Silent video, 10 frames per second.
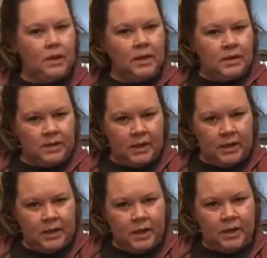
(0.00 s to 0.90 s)
this
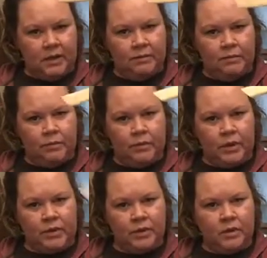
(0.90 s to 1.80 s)
handy dandy
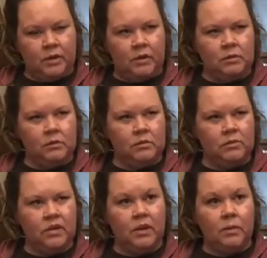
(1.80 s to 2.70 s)
presser
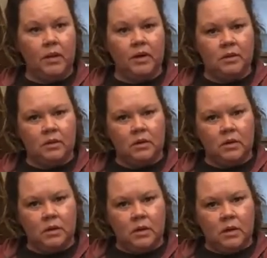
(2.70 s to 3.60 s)
finger press.
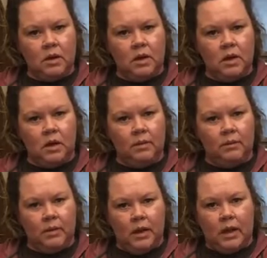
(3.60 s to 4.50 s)
I
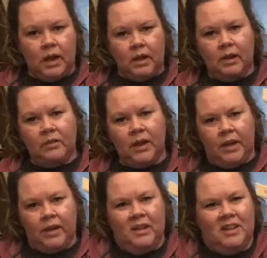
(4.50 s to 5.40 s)
love that
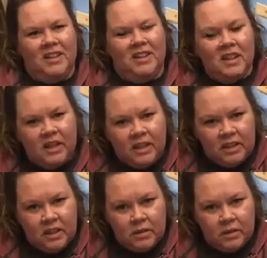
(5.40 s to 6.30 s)
it
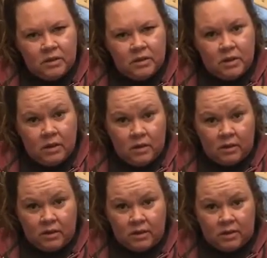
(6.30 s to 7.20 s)
tells us
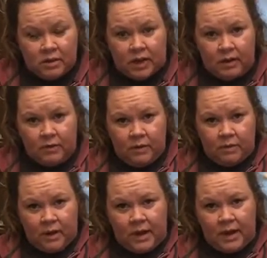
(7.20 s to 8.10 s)
the side for the
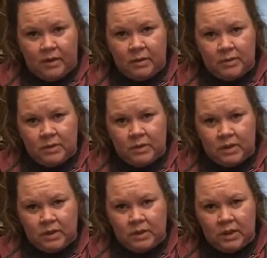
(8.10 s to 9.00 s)
right-handed people,
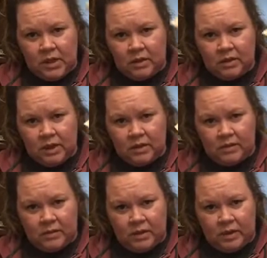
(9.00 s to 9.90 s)
and then the other side is
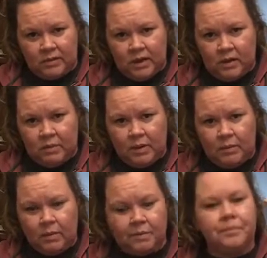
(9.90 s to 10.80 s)
for the left-handed
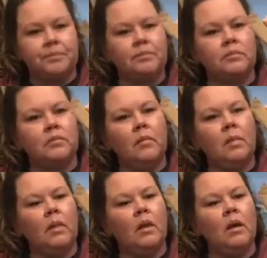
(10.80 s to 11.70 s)
people.
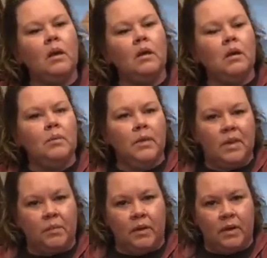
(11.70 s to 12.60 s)
But they
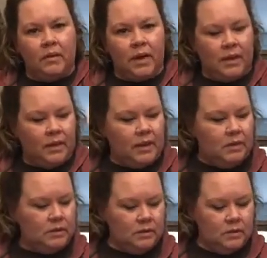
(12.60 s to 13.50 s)
print it right on there.
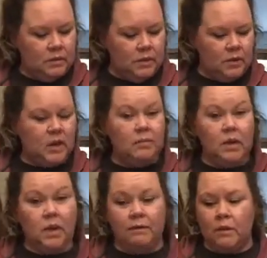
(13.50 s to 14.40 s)
Keep the
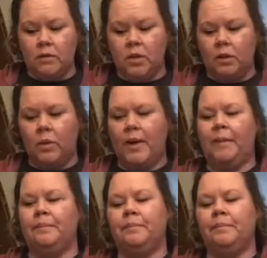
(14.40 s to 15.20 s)
confusion away.